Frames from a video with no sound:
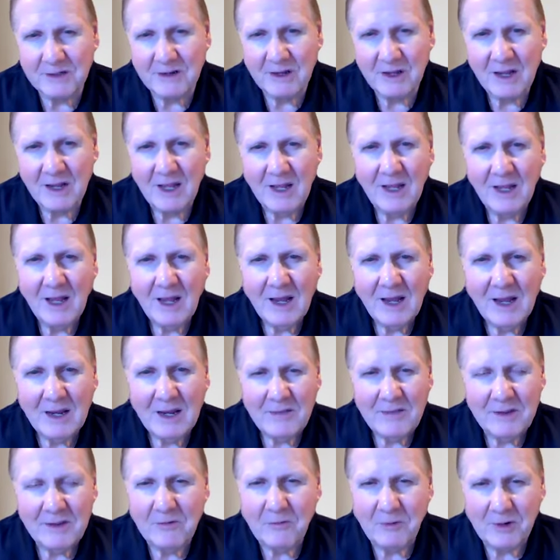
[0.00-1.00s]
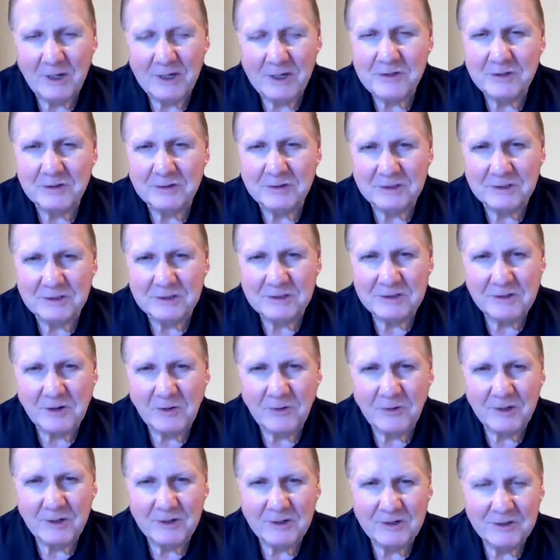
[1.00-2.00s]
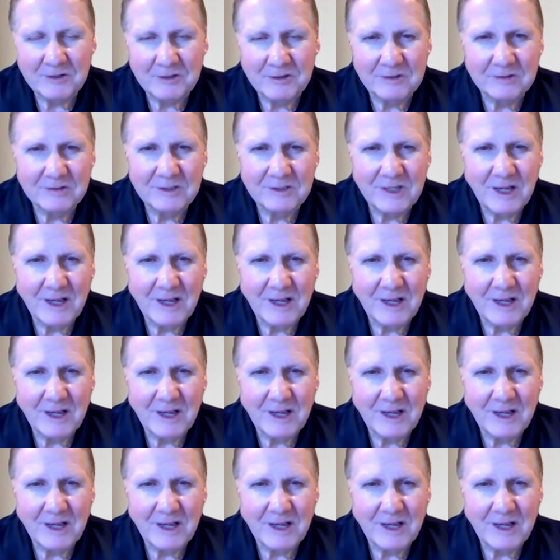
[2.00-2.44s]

And I think Rachel is going to